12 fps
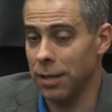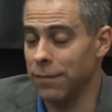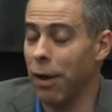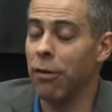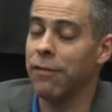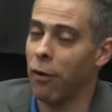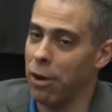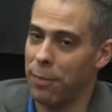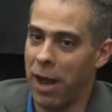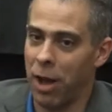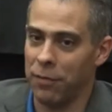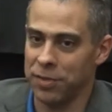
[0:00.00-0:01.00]
Very, very
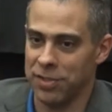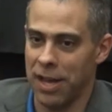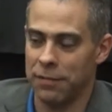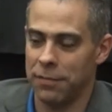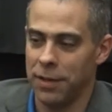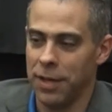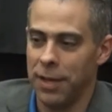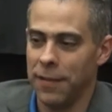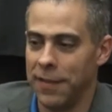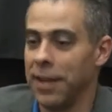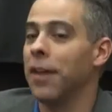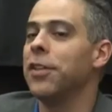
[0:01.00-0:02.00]
powerful stuff.
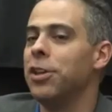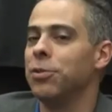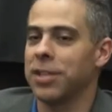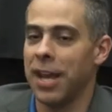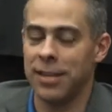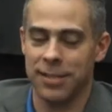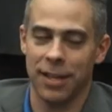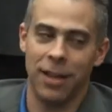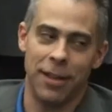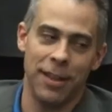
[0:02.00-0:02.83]
The other use case that,